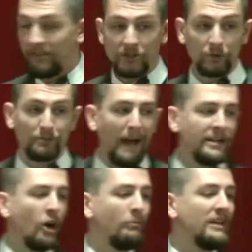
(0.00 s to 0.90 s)
and this was
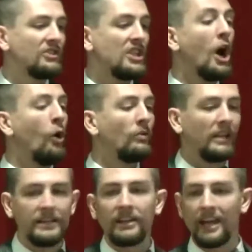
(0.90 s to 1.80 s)
by no means the
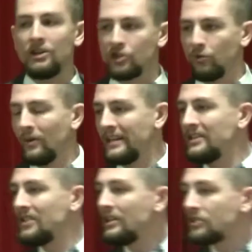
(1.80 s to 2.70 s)
only occasion when
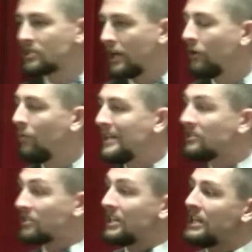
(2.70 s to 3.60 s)
he did so.
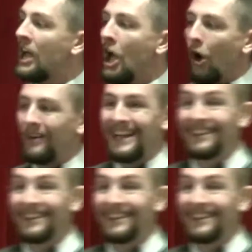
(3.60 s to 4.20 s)
We see on